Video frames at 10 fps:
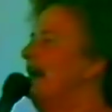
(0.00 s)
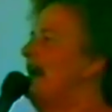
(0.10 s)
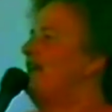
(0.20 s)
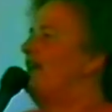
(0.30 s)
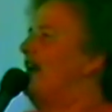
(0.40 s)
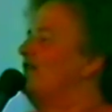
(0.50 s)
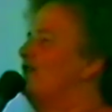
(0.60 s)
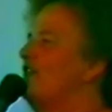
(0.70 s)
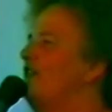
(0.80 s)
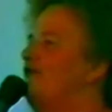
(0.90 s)
leaving
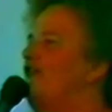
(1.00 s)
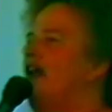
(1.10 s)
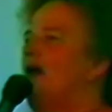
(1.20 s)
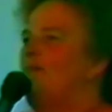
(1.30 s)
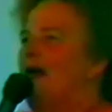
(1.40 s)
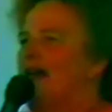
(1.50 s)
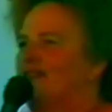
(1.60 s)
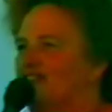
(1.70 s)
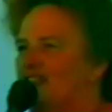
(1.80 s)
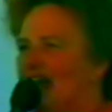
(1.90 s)
for the
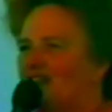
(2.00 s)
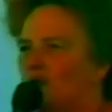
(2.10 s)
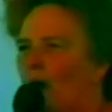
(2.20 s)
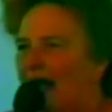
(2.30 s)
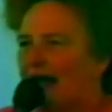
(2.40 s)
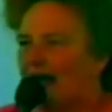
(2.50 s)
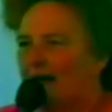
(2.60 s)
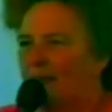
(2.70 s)
Philippines next week.